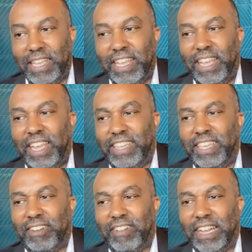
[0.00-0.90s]
Okay. And
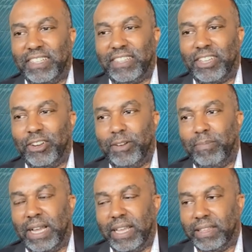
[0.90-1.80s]
then around the third
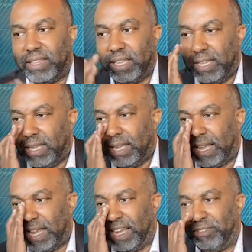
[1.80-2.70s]
month,
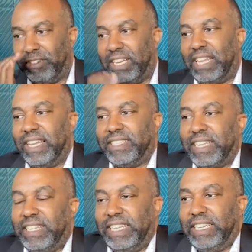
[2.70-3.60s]
I realized
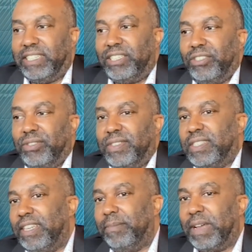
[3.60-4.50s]
I needed to
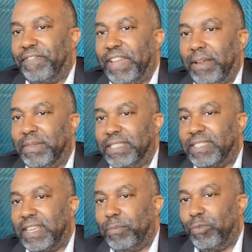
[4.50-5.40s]
see my family
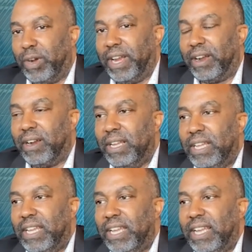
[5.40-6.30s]
somewhere.
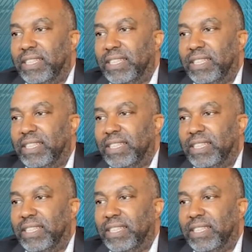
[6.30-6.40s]
Yeah.